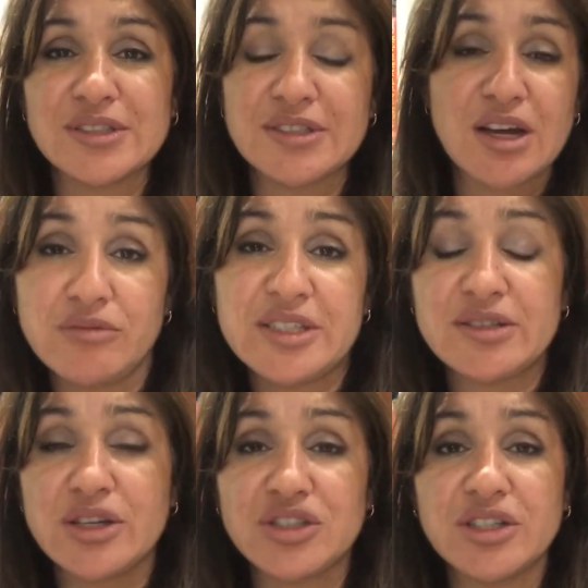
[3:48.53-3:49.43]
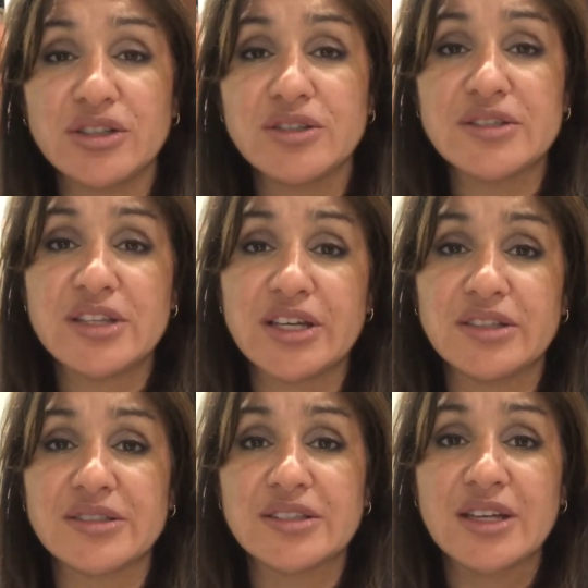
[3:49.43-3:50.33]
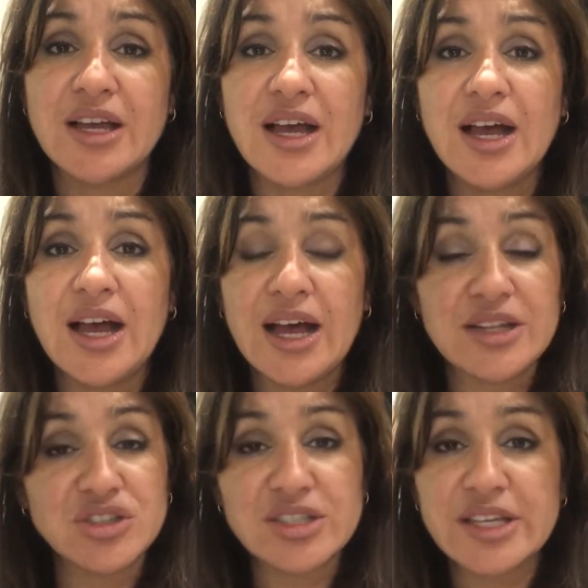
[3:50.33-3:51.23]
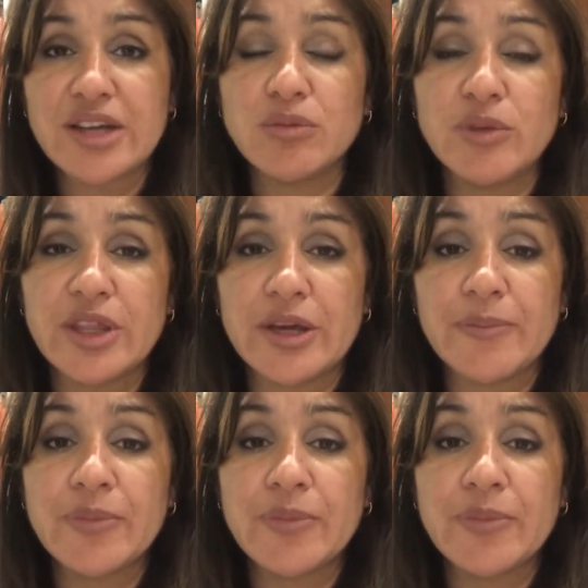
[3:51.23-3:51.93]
start researching those things, and just get on with it.